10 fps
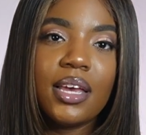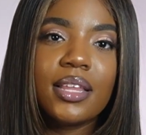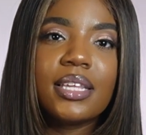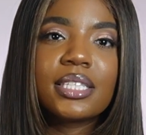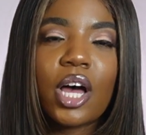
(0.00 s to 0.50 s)

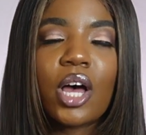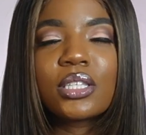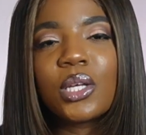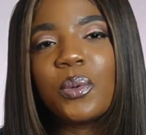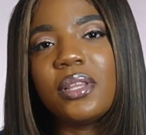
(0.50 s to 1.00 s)
This
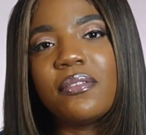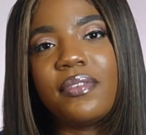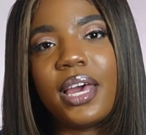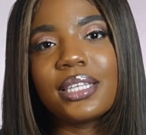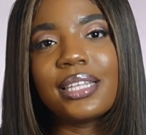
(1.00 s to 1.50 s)
also will
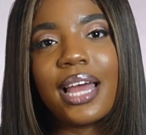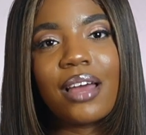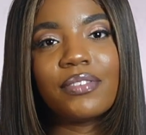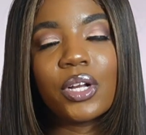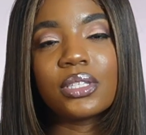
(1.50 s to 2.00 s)
affect
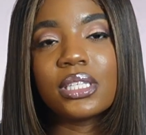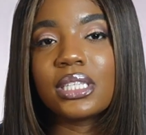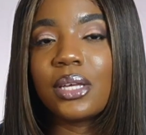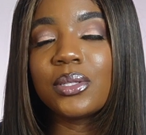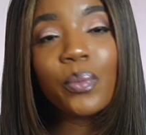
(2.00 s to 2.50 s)
staff nurses
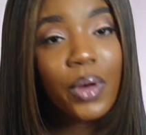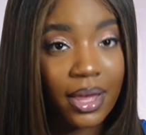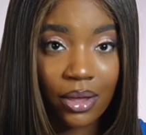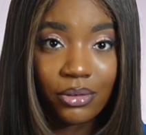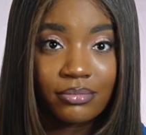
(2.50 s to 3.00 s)
as
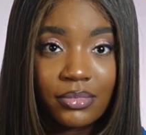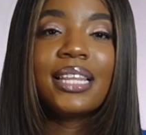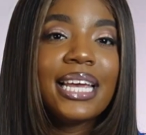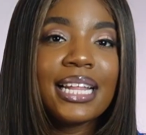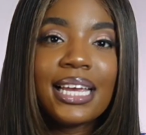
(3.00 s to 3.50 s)
well,
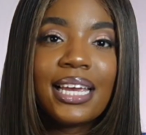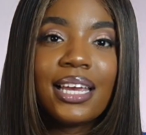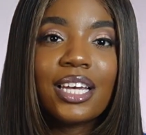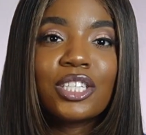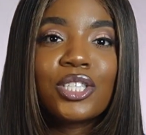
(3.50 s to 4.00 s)

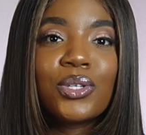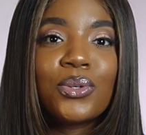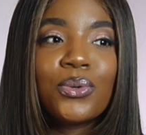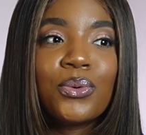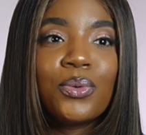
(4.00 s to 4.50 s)
leading
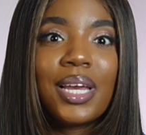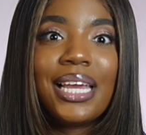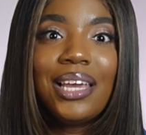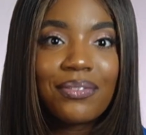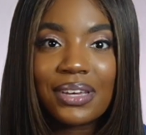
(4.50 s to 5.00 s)
to
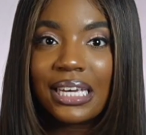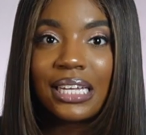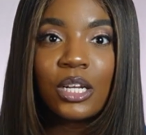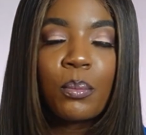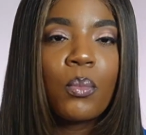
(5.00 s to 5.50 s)

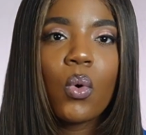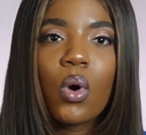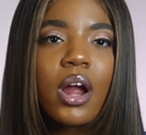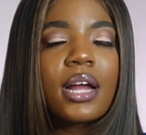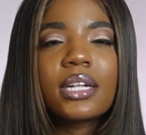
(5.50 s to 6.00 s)
even
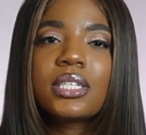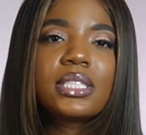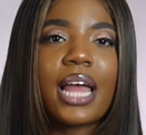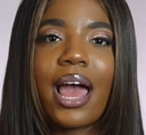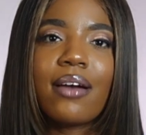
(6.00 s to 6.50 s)
more
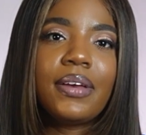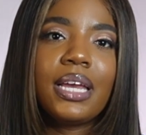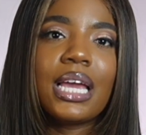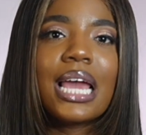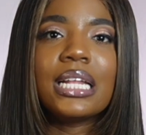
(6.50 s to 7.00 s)

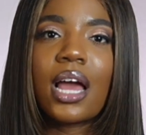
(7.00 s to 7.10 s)
understaffing and